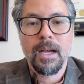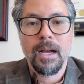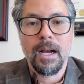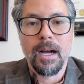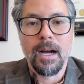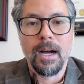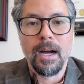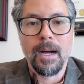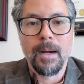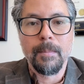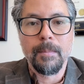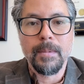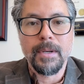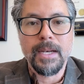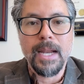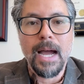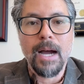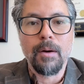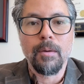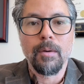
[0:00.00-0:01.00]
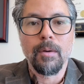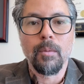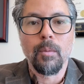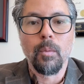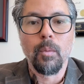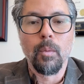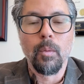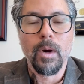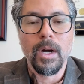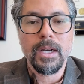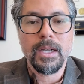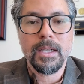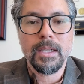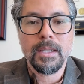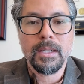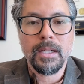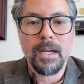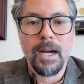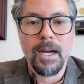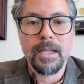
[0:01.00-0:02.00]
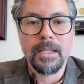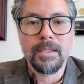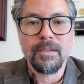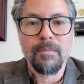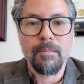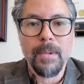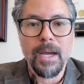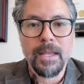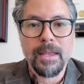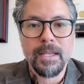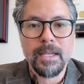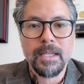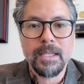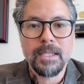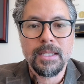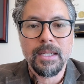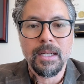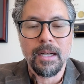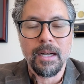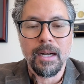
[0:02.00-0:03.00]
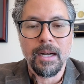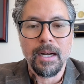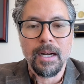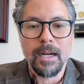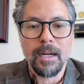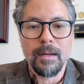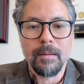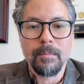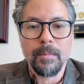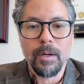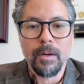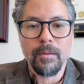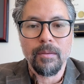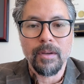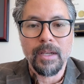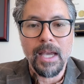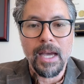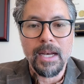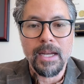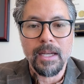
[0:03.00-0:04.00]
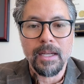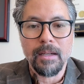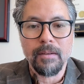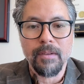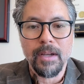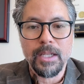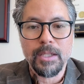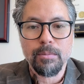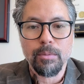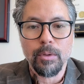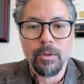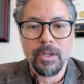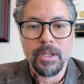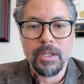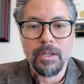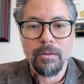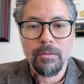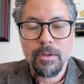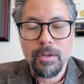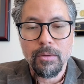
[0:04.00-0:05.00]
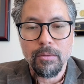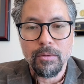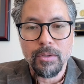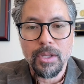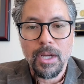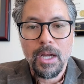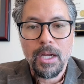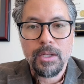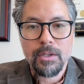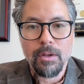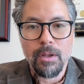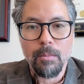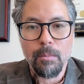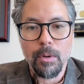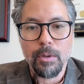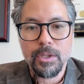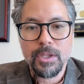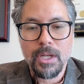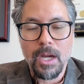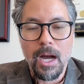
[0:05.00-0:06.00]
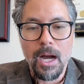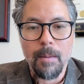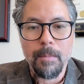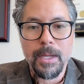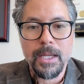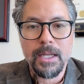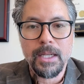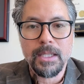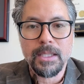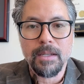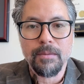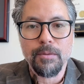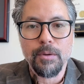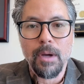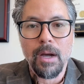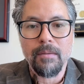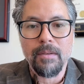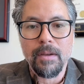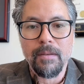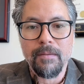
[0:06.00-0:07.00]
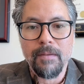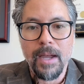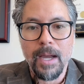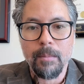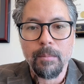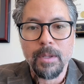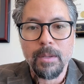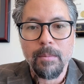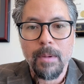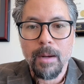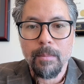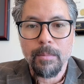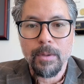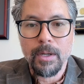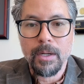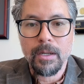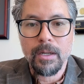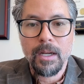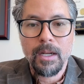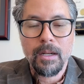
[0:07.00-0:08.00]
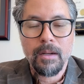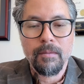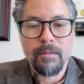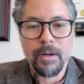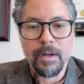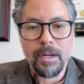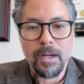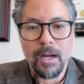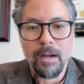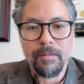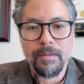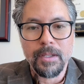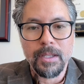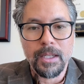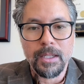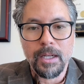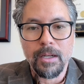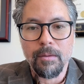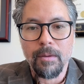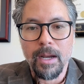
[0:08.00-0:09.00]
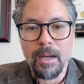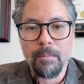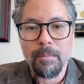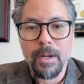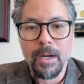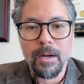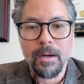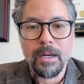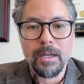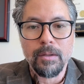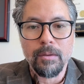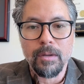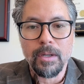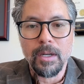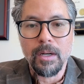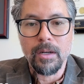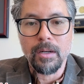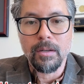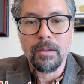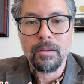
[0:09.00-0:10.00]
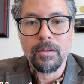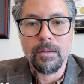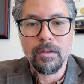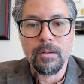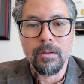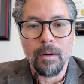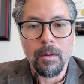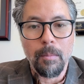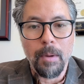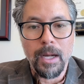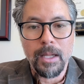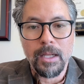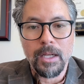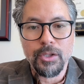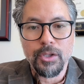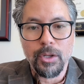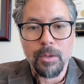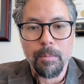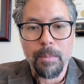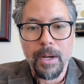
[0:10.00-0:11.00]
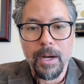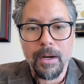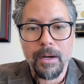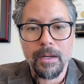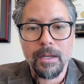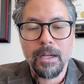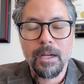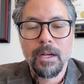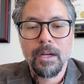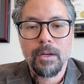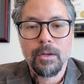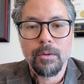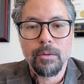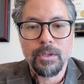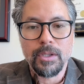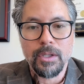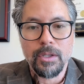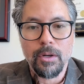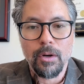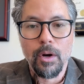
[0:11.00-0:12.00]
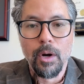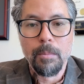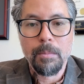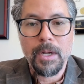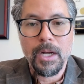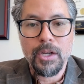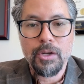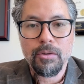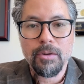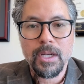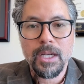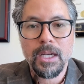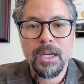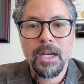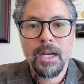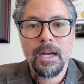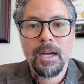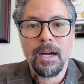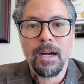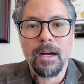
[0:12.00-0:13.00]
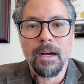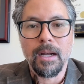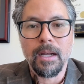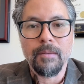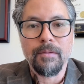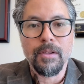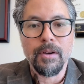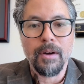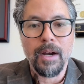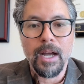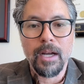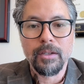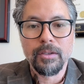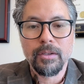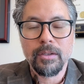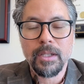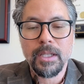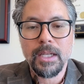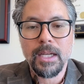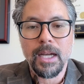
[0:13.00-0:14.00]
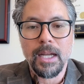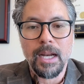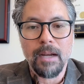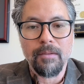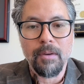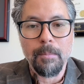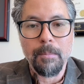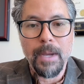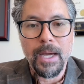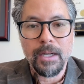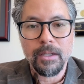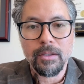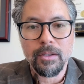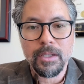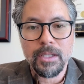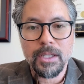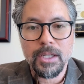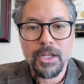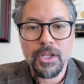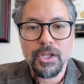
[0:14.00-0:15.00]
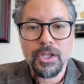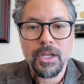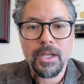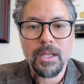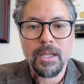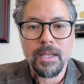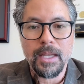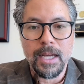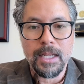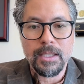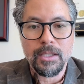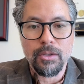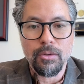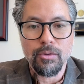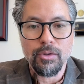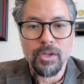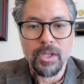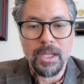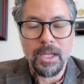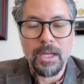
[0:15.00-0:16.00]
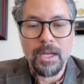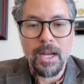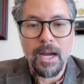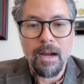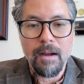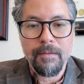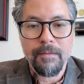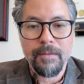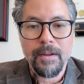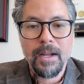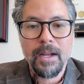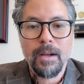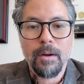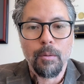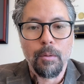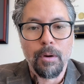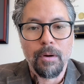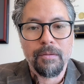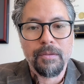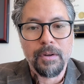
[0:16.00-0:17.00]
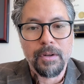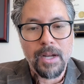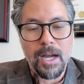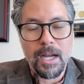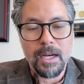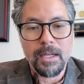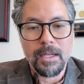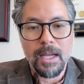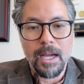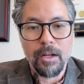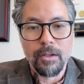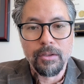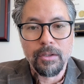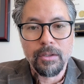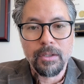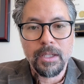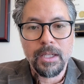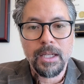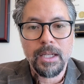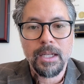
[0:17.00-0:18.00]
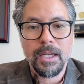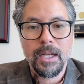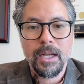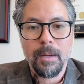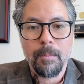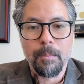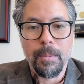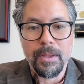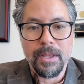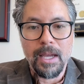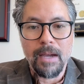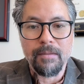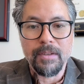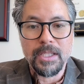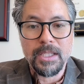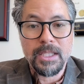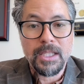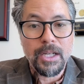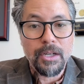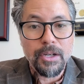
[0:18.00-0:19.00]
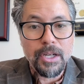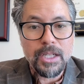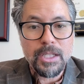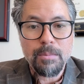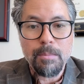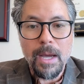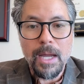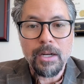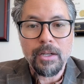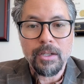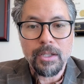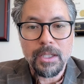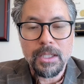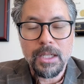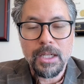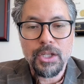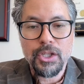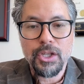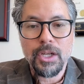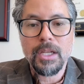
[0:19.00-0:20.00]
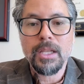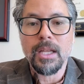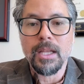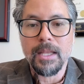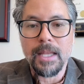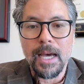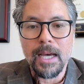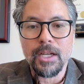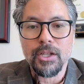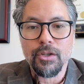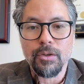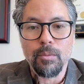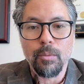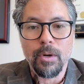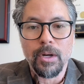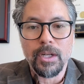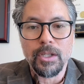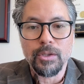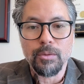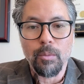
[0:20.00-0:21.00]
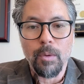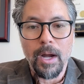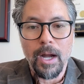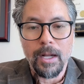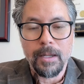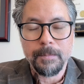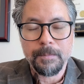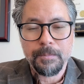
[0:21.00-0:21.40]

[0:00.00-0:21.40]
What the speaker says: Now, what kinds of methods of getting advanced parole can you use? So the most common is if you have a family member, very often like a grandparent or an uncle or a biological parent who is in your home country. If they're elderly and have a medical condition, that's usually enough. Or if they're not elderly, but they have a serious medical condition, then that should work as well.